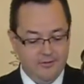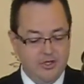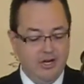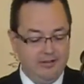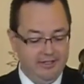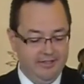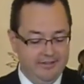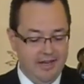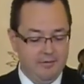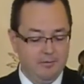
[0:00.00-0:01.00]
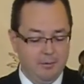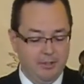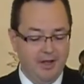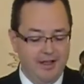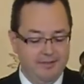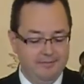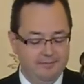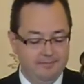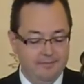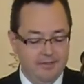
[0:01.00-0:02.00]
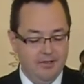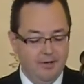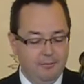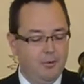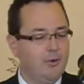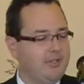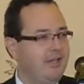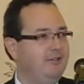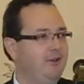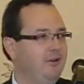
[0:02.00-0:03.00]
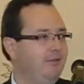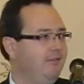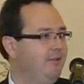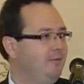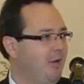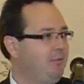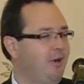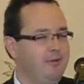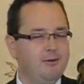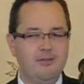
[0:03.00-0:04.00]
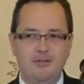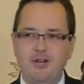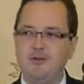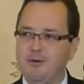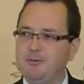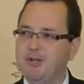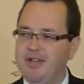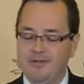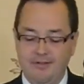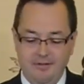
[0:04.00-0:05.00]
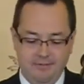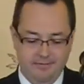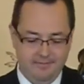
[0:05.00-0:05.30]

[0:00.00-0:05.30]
Chuckling, David replied, Of course I do. My brother is a Jesuit priest.